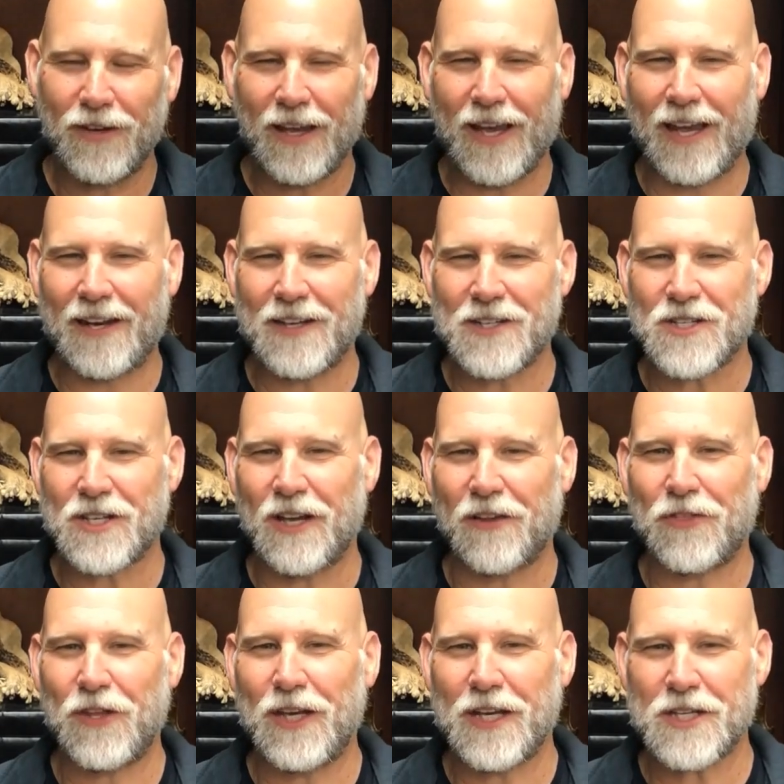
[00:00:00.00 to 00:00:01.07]
And it's
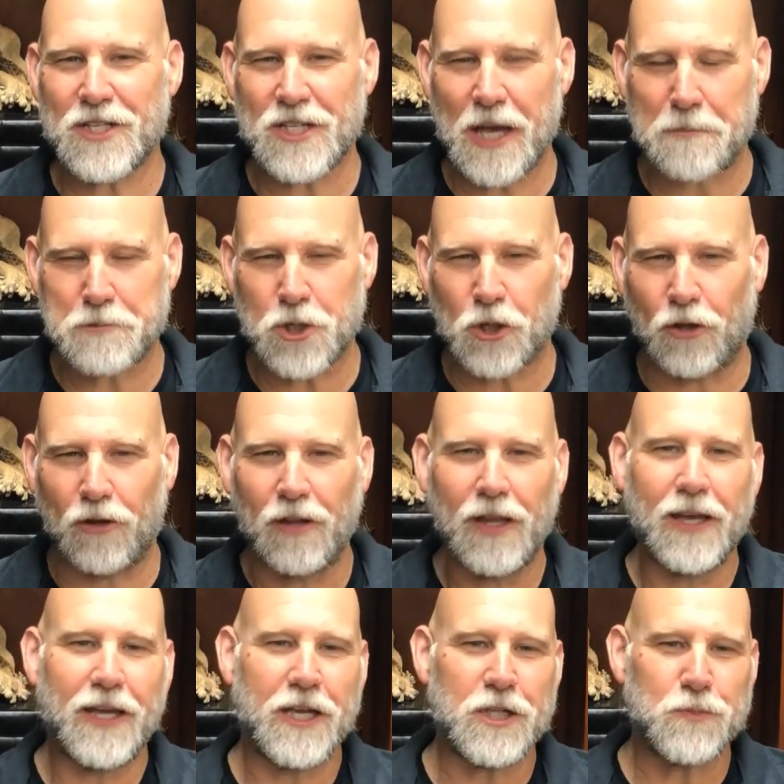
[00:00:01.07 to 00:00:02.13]
nothing exceptional.
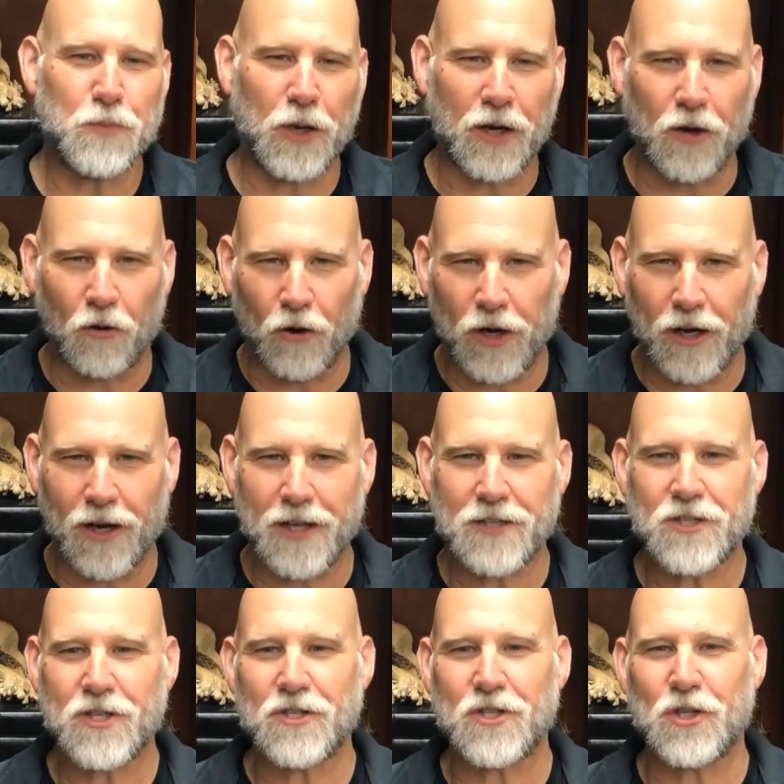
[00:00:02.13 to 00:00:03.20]
It's been going on
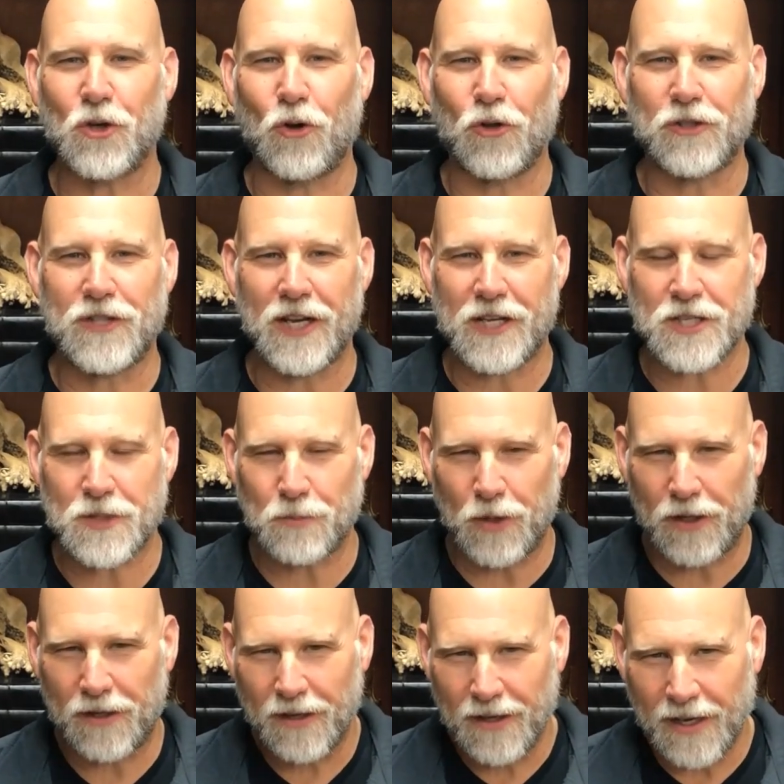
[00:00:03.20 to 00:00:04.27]
since the Old
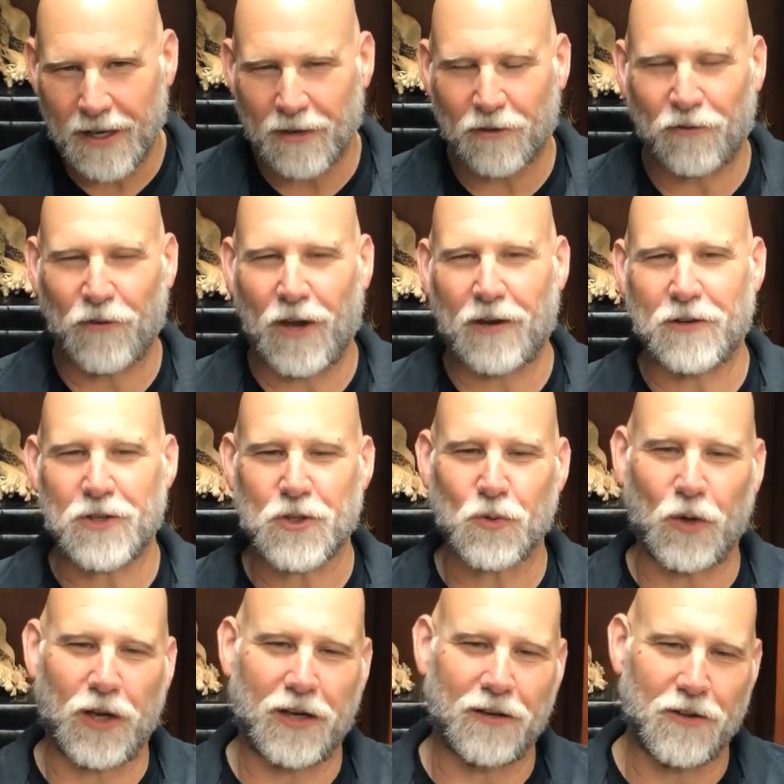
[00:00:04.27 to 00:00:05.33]
Testament and it's found its
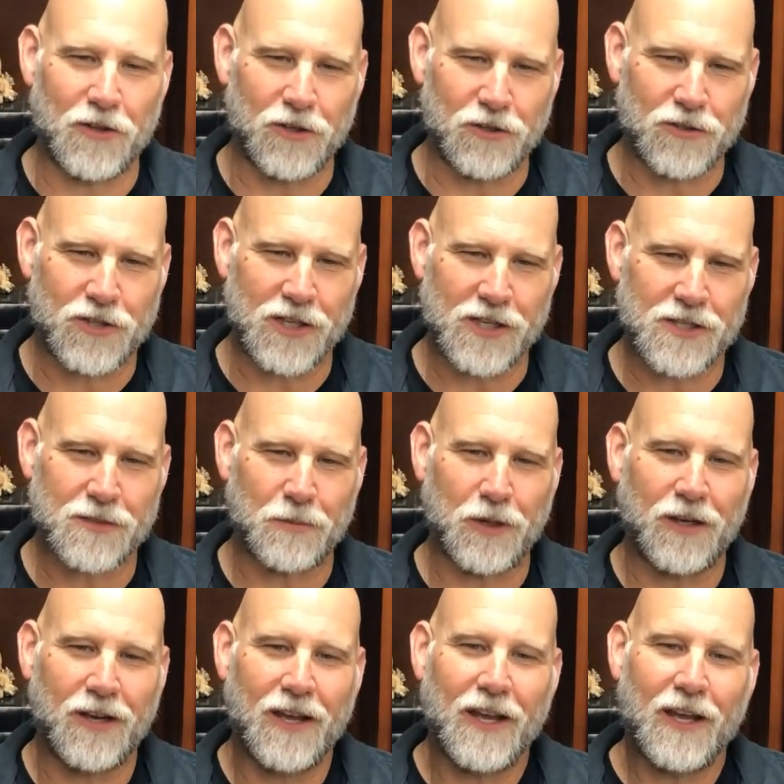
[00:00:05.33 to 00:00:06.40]
way into the New
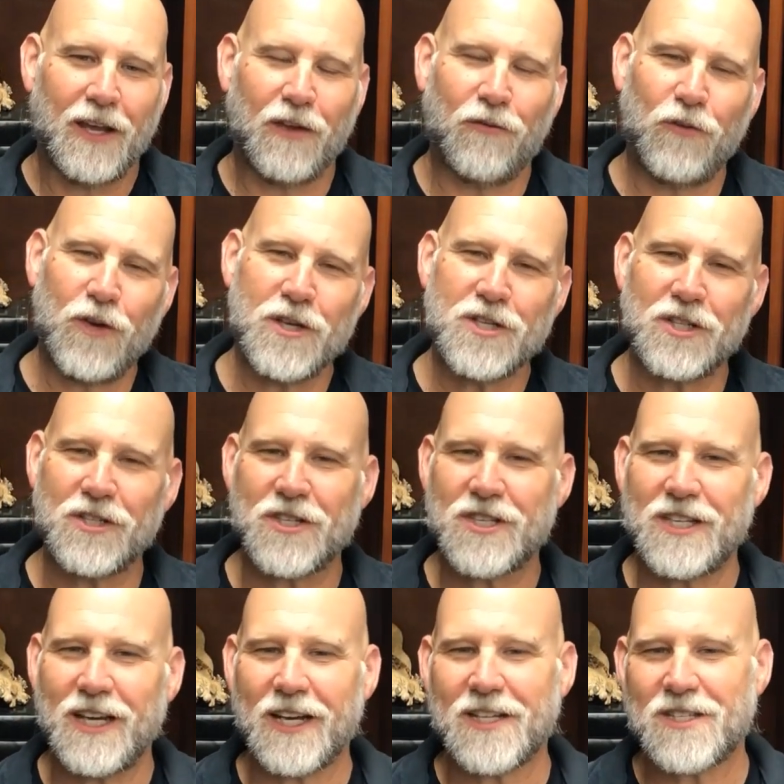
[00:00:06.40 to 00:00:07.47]
Testament. Ephesians
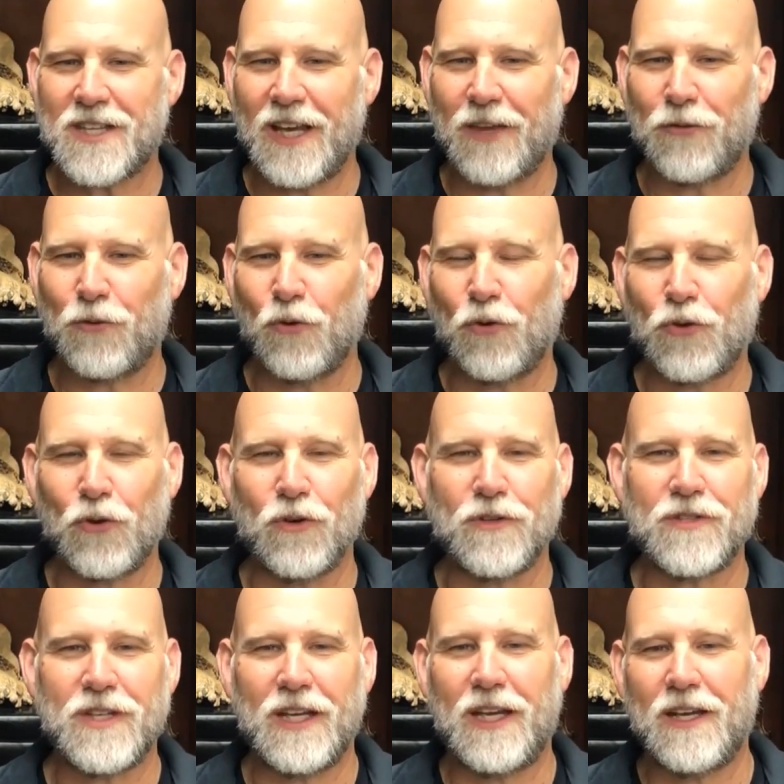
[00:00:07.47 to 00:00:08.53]
6 10 through
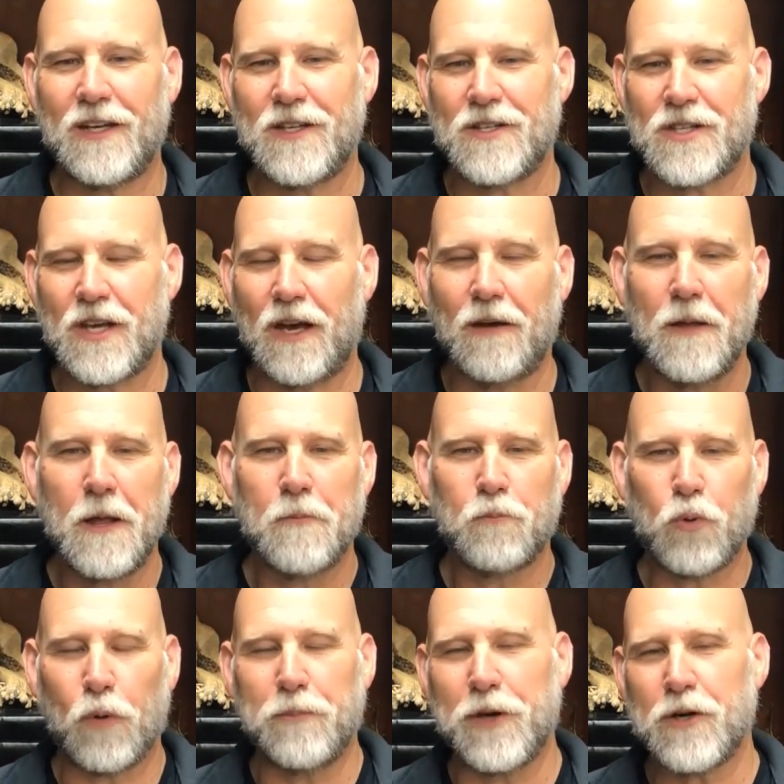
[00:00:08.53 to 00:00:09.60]
13 is a
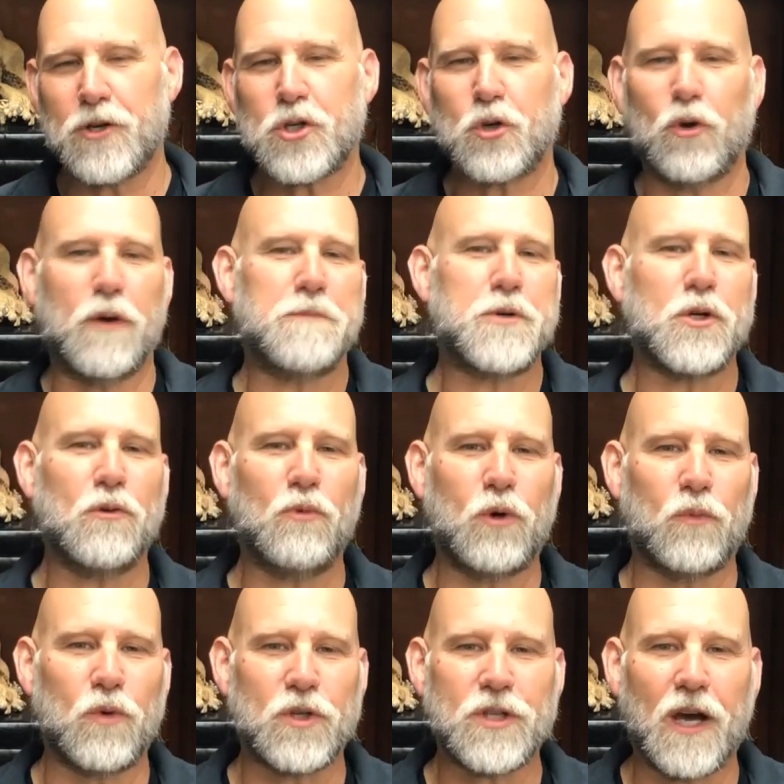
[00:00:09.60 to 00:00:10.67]
premier scripture
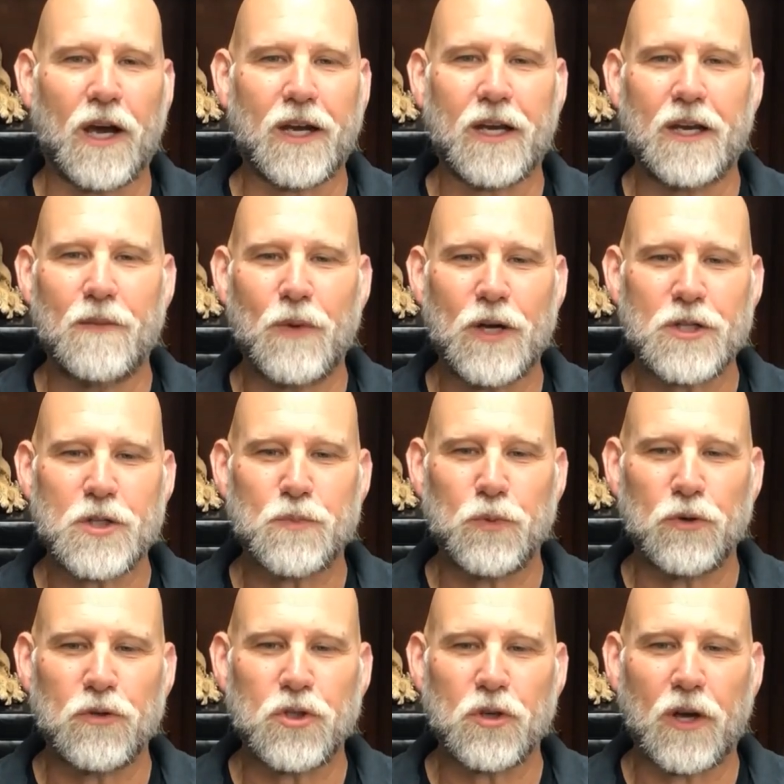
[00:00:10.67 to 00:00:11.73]
when we're talking about
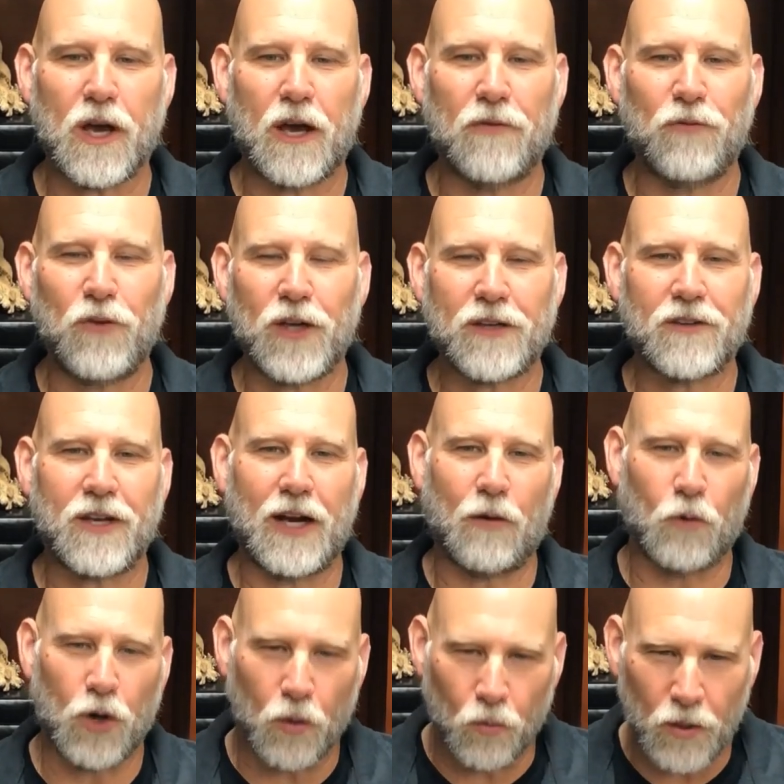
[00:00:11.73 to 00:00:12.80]
spiritual conflict, and I
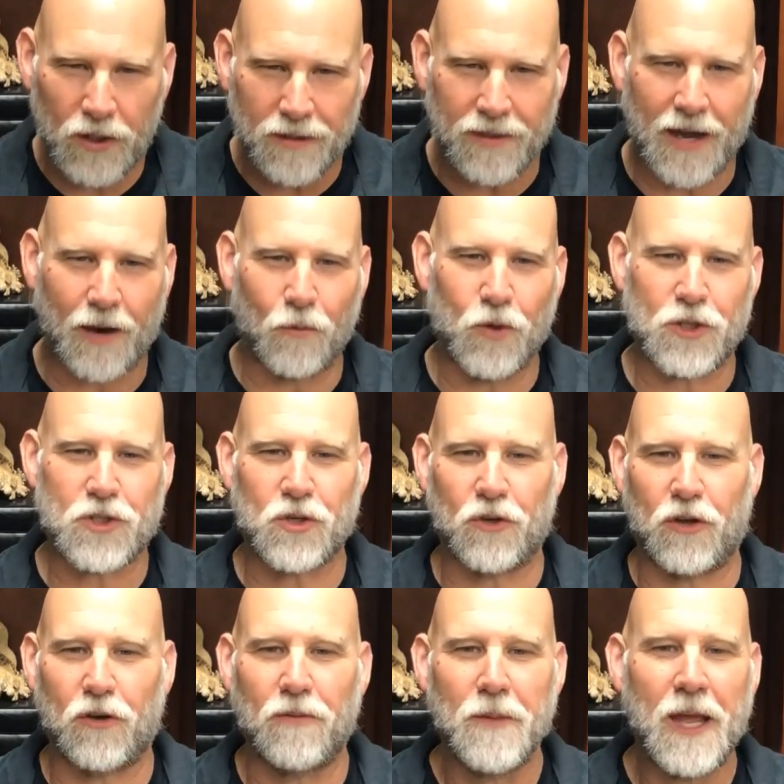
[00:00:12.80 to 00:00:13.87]
want to read that one to
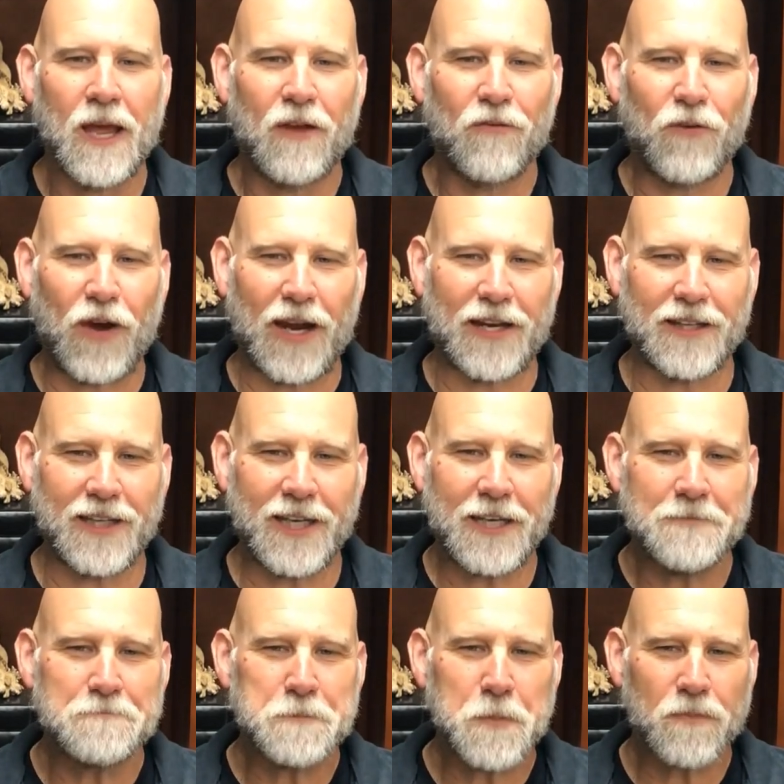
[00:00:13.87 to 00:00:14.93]
you.
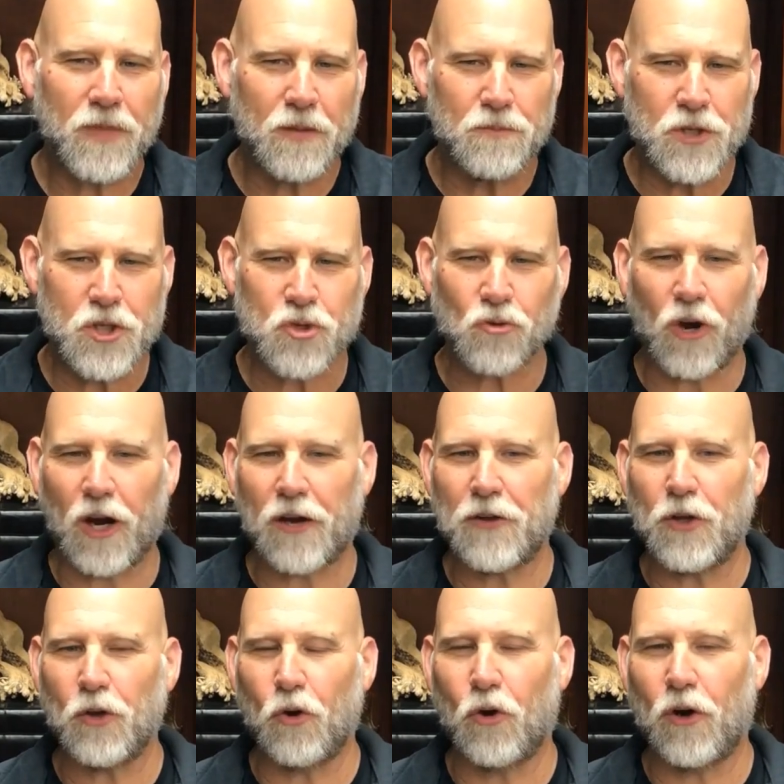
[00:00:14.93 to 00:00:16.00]
Finally, be strong in
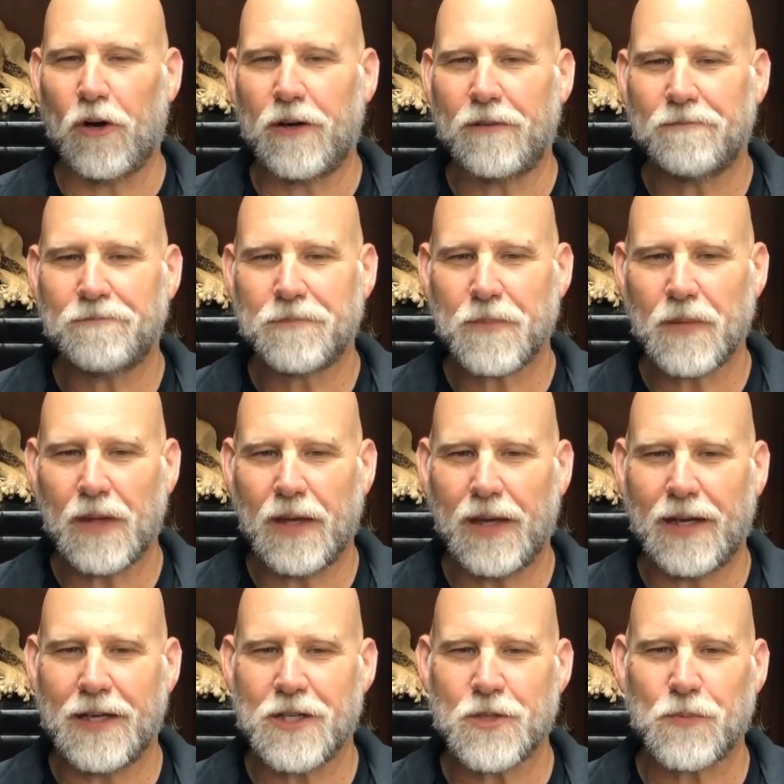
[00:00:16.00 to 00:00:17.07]
the Lord
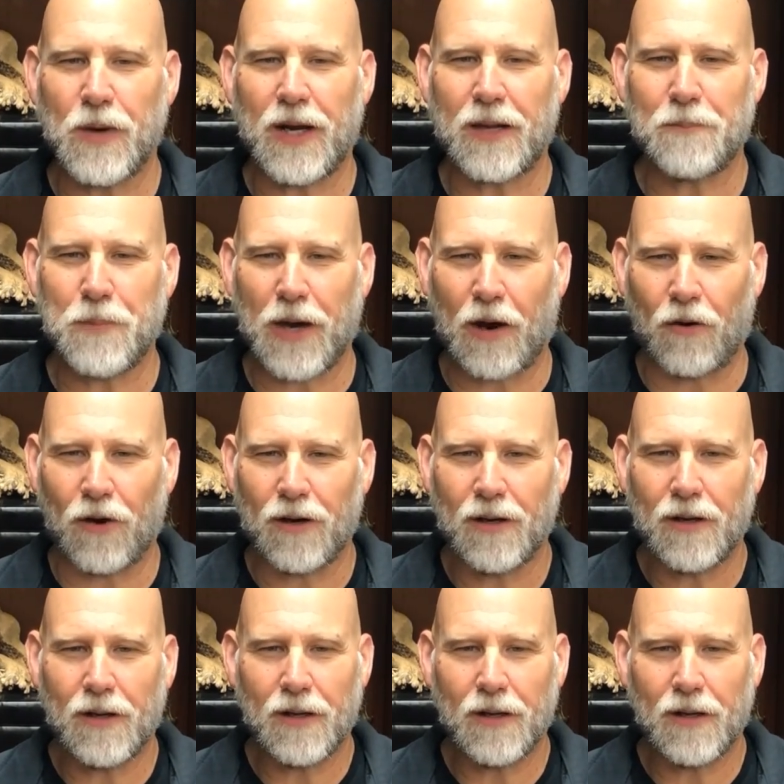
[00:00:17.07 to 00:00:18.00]
in his mighty power.